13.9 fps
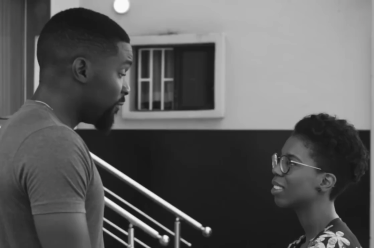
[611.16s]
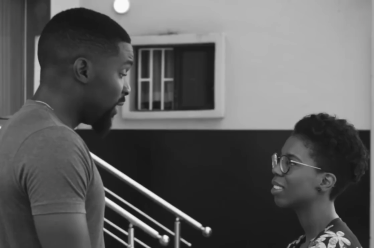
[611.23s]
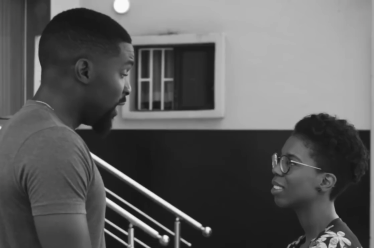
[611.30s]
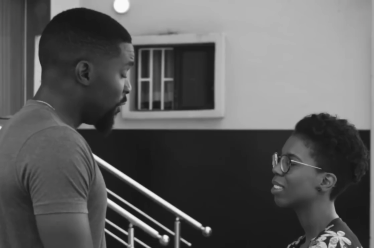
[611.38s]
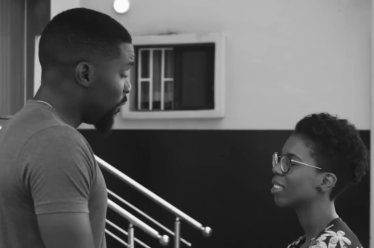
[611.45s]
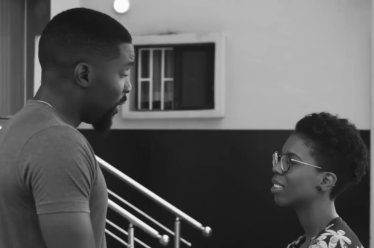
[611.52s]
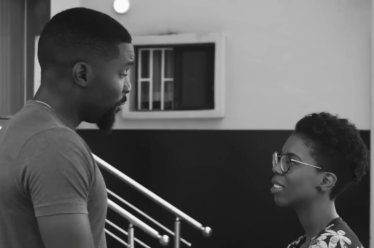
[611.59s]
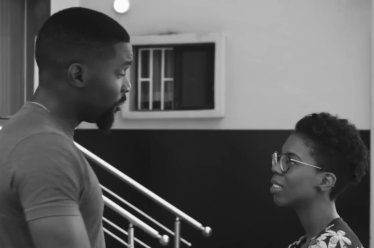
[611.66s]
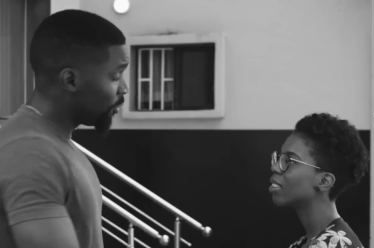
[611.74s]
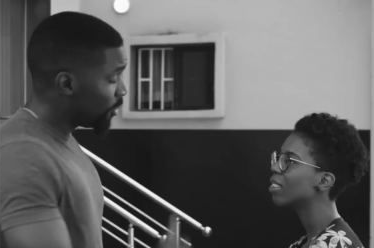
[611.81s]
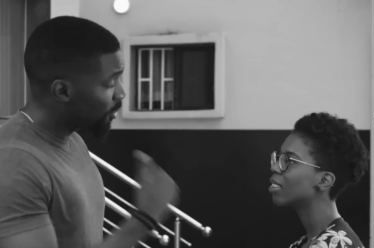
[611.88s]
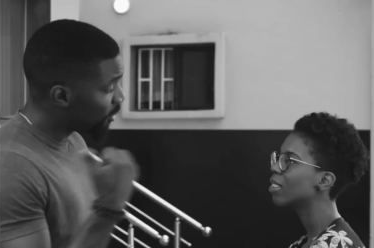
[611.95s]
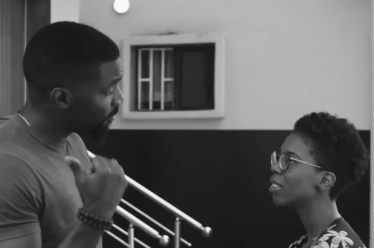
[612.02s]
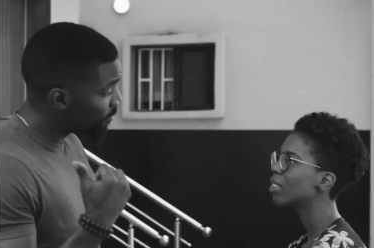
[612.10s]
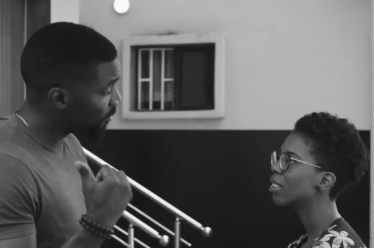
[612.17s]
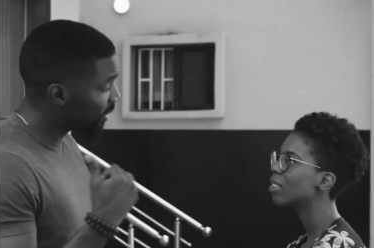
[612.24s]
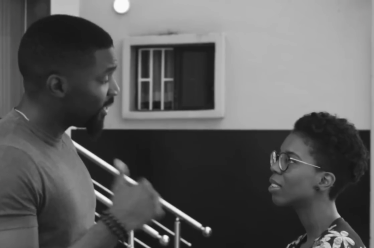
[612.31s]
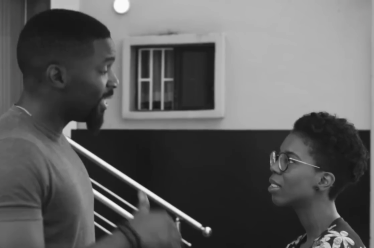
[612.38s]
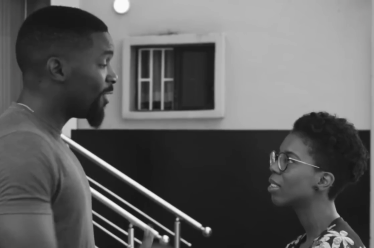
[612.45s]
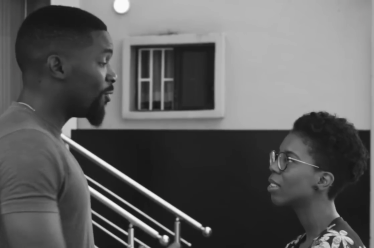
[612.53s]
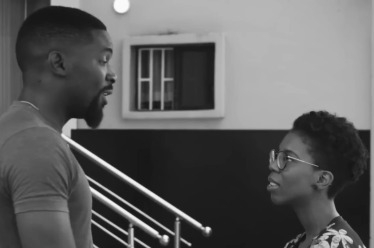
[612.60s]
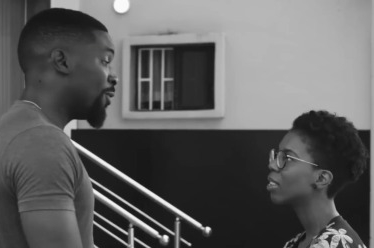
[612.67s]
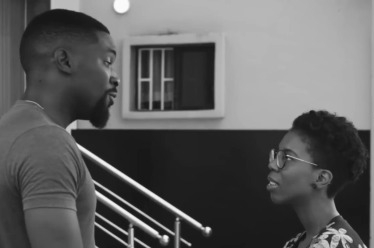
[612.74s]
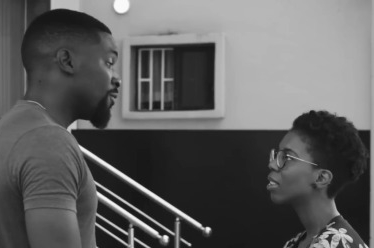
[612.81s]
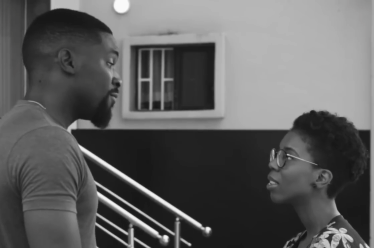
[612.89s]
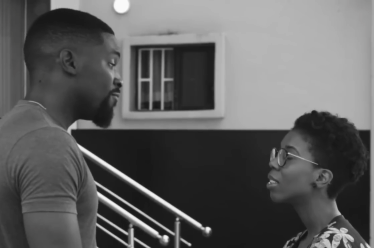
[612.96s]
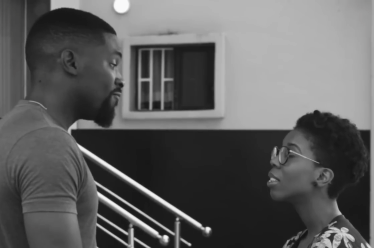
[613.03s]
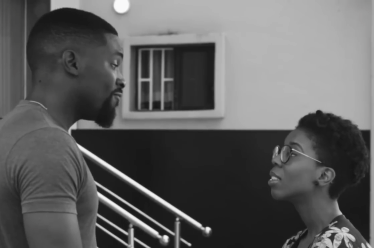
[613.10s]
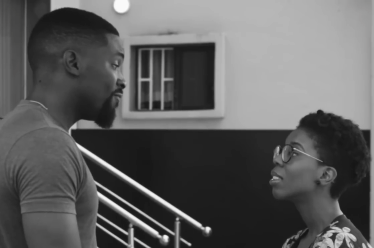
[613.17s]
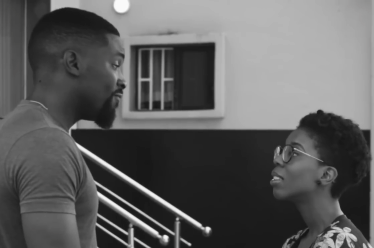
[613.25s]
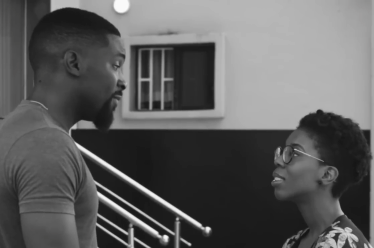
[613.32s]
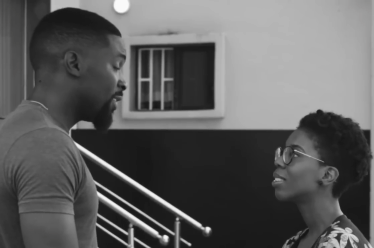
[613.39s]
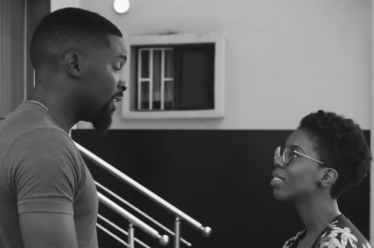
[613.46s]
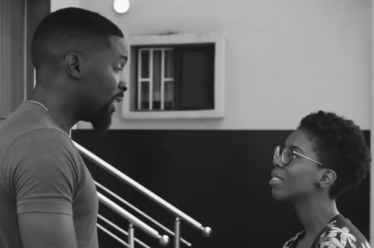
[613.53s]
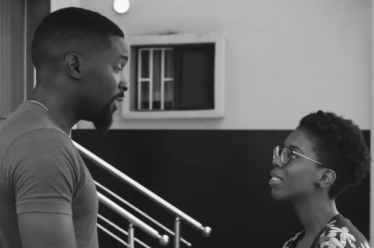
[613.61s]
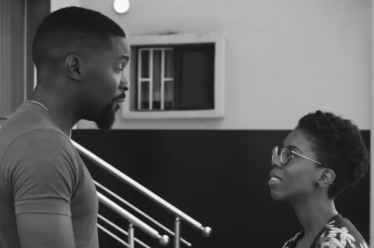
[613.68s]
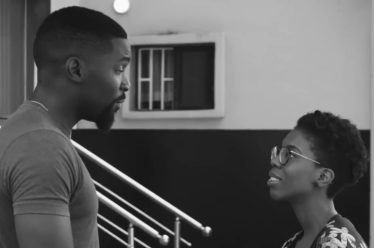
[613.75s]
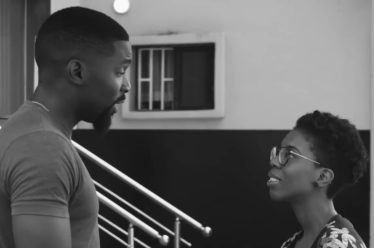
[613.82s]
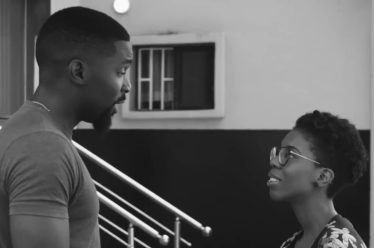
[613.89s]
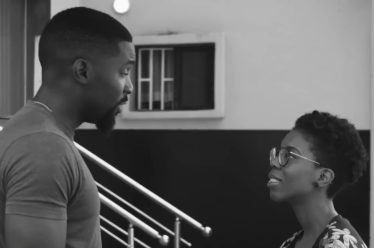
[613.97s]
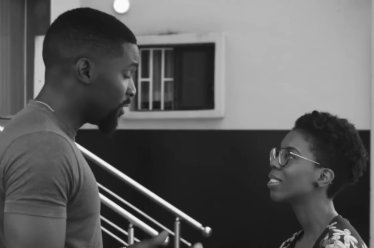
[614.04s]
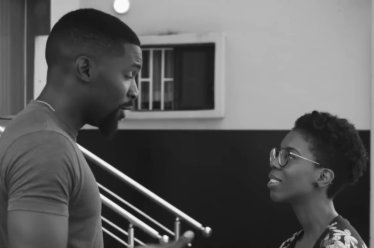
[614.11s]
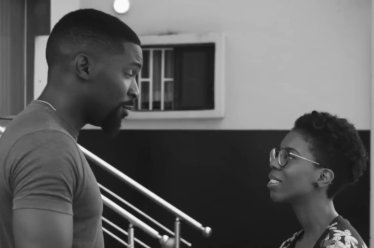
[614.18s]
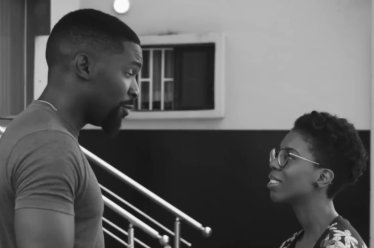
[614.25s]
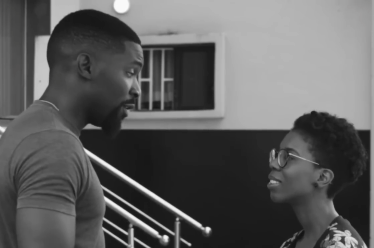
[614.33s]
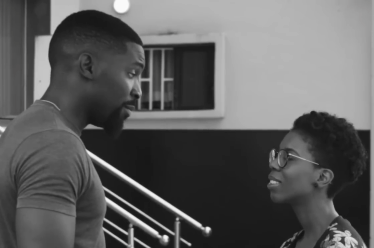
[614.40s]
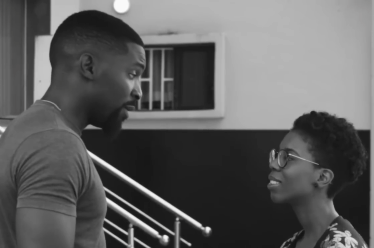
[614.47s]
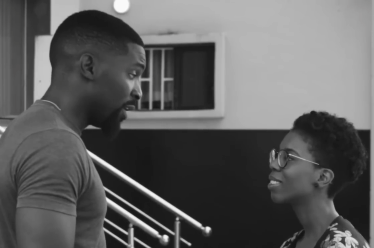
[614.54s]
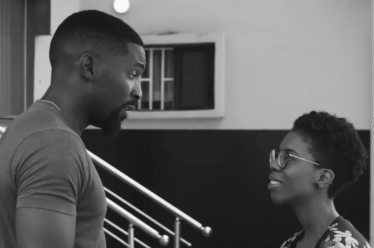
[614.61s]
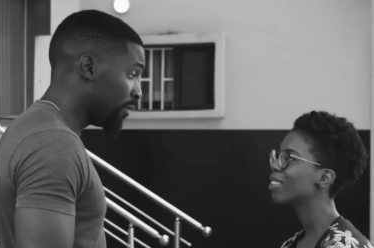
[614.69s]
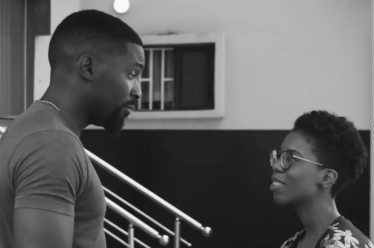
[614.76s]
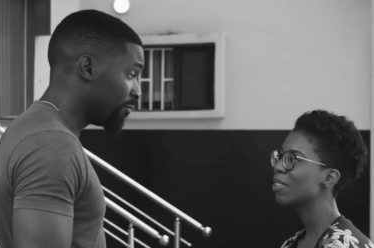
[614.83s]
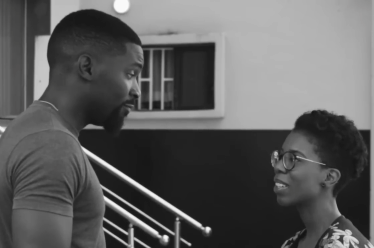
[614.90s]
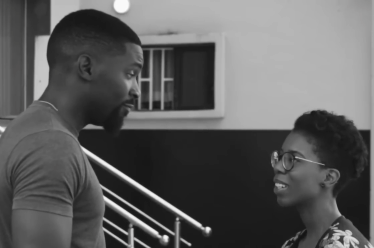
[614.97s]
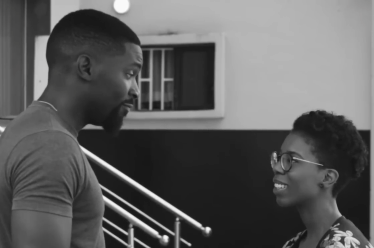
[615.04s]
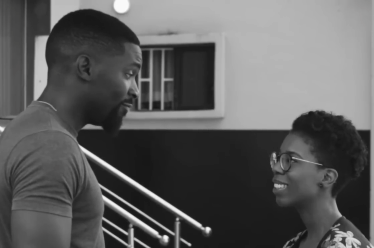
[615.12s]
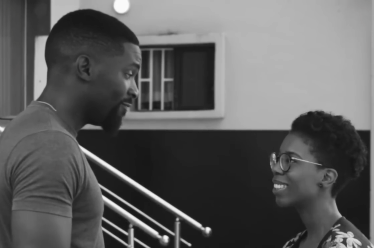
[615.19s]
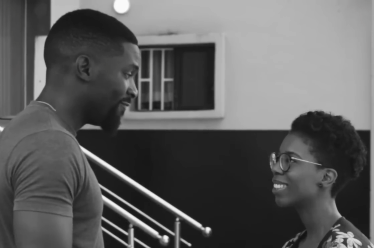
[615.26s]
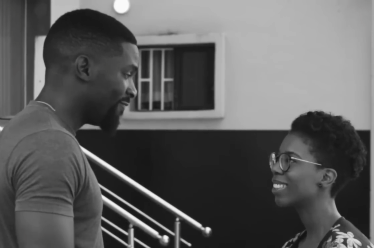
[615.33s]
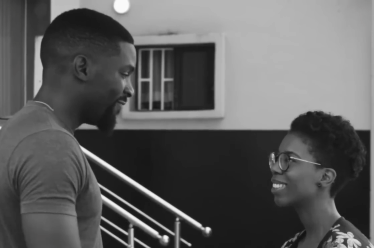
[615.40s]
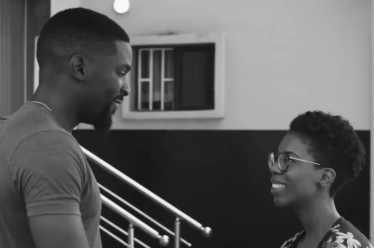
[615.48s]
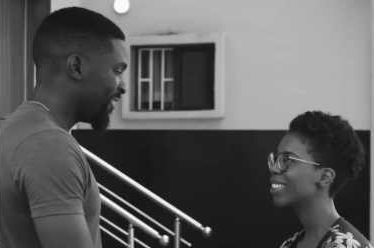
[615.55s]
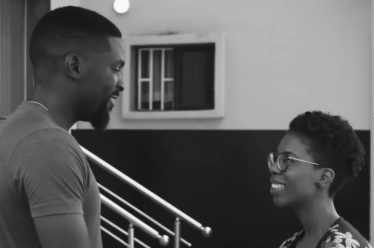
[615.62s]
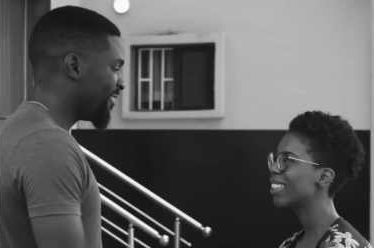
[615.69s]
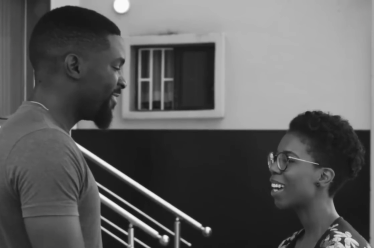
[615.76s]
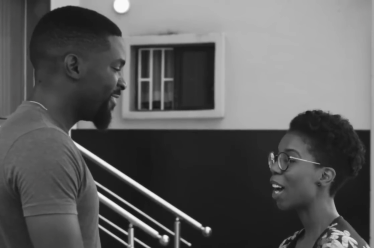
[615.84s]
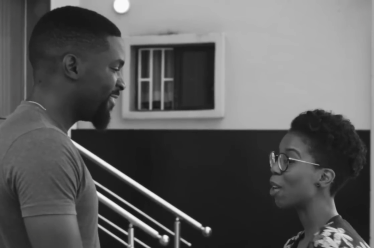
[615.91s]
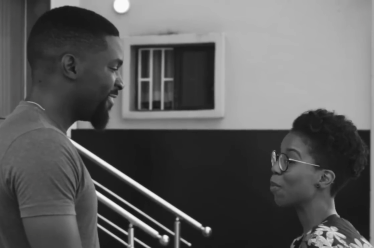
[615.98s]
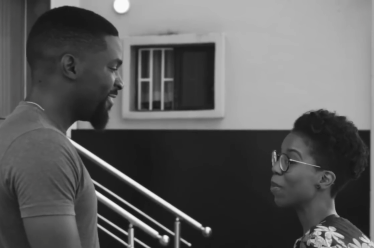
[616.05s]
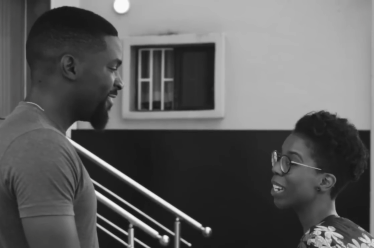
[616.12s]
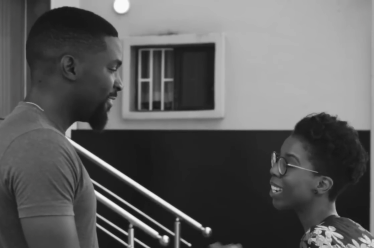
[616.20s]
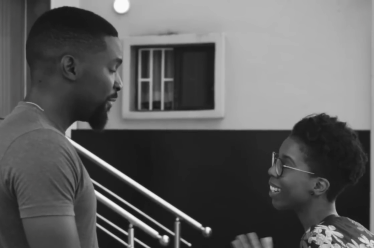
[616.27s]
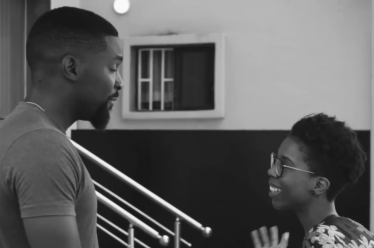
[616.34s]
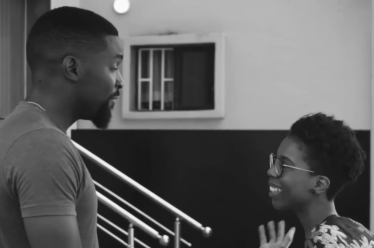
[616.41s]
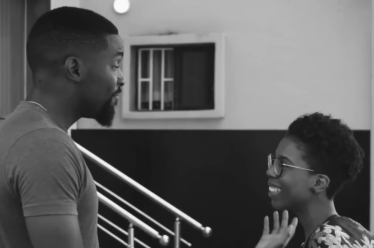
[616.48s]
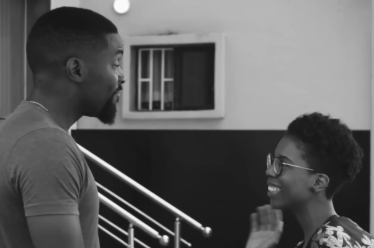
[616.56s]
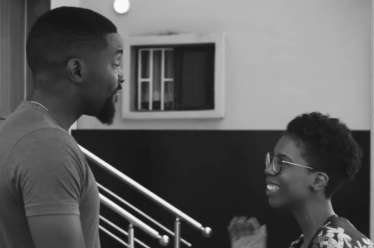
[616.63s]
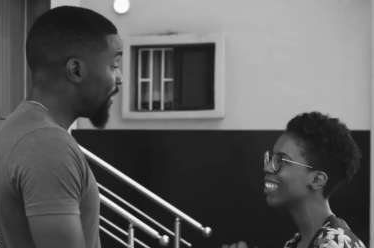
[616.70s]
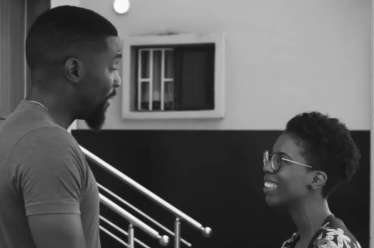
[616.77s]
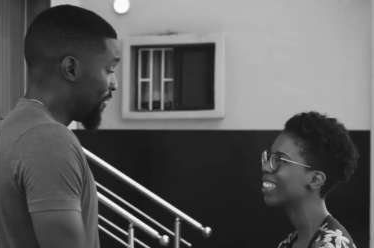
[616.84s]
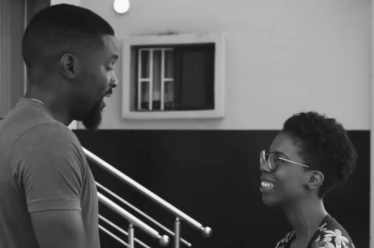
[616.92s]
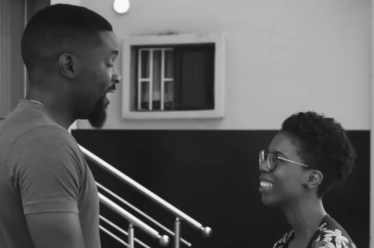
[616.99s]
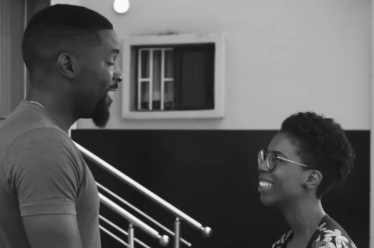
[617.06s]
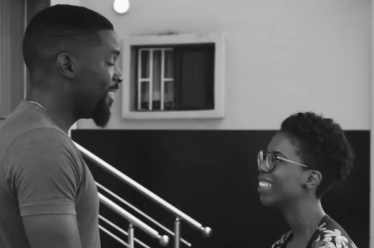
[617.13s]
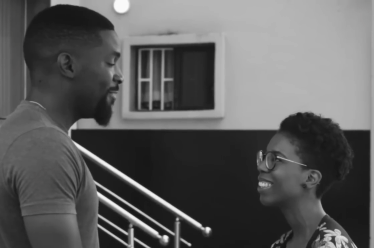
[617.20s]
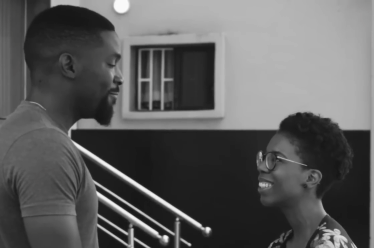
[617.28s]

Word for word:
Speaker 1: Anyway, I'm just gonna skedaddle out, get some things. I'll be right back.
Speaker 2: I'll be here. Okay.